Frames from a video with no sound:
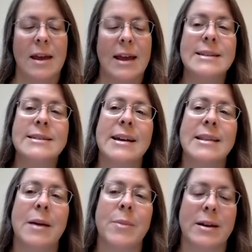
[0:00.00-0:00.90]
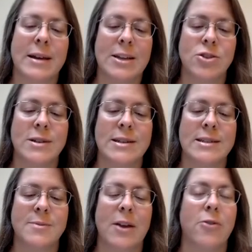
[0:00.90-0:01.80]
His dilemma
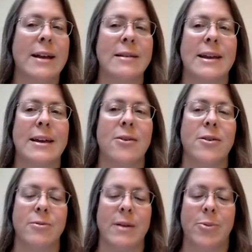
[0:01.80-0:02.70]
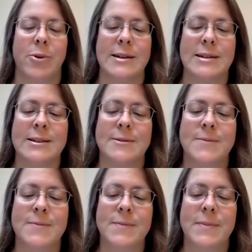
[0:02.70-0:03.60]
interests me greatly on three points.
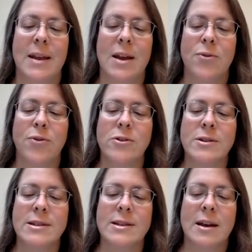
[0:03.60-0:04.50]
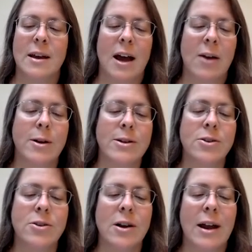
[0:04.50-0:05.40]
First, I
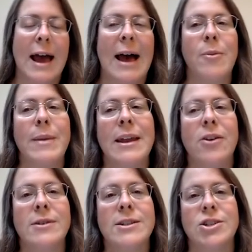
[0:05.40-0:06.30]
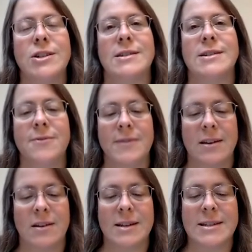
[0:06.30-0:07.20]
wonder how many Christians
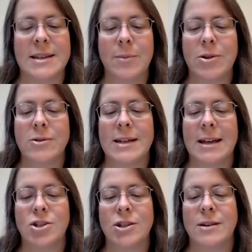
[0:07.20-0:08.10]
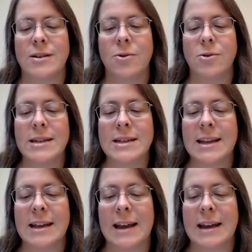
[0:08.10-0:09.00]
feel a similar tension or
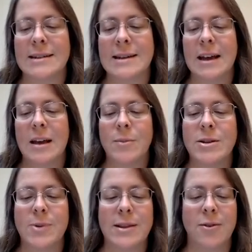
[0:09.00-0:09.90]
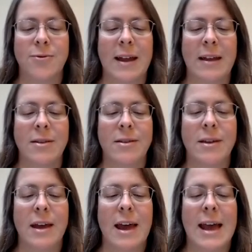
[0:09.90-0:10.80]
disconnect between their faith
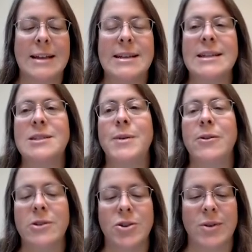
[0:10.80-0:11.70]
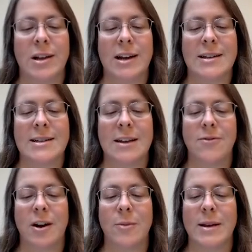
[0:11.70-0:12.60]
and despiritualized
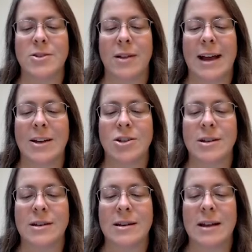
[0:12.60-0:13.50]
environmental action,